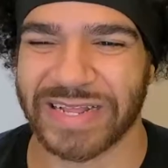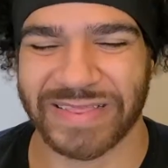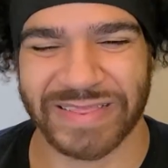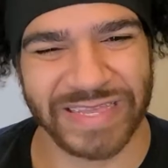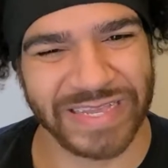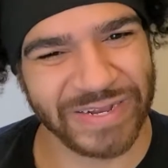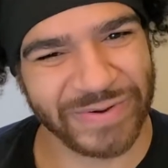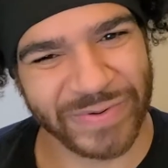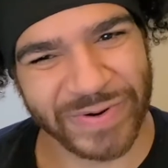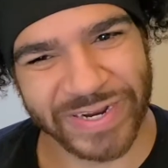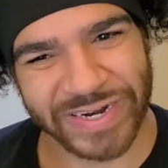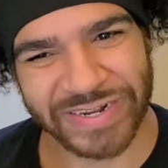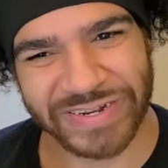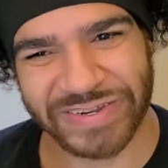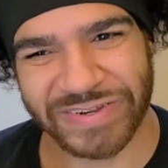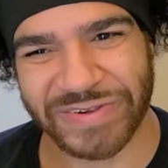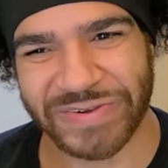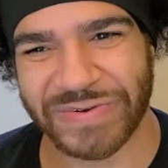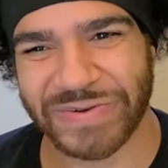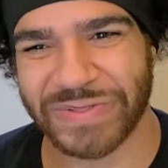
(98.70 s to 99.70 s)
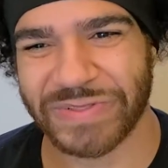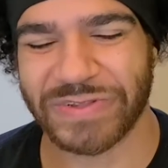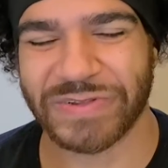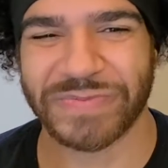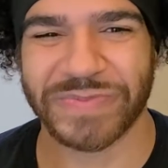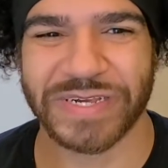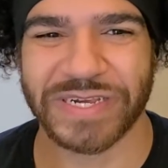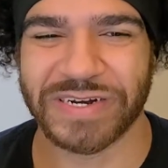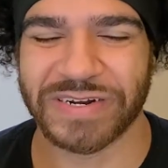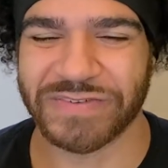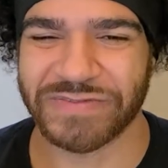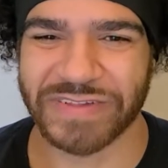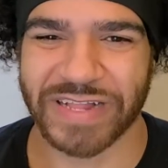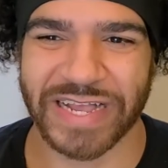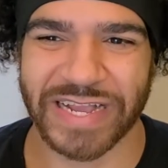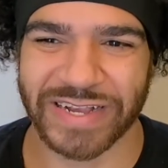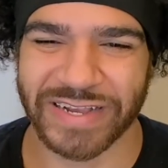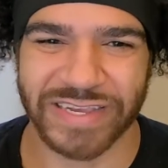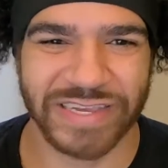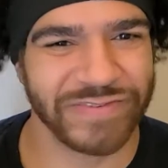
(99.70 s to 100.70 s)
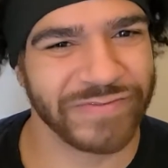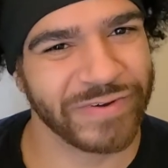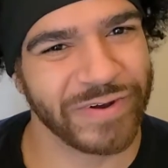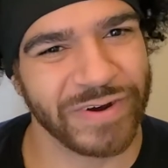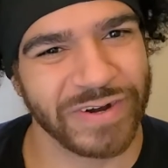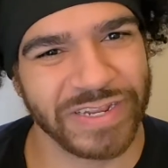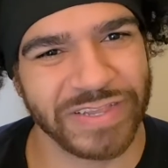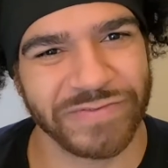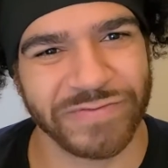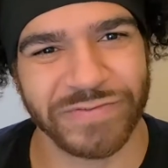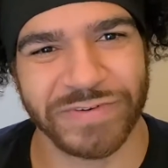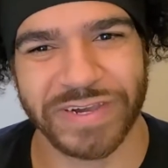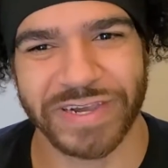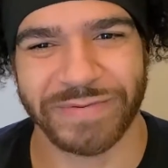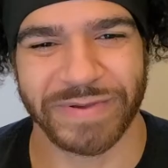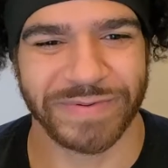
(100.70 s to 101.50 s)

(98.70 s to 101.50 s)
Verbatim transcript: think we're gonna do a little bit of like a gift card giveaway,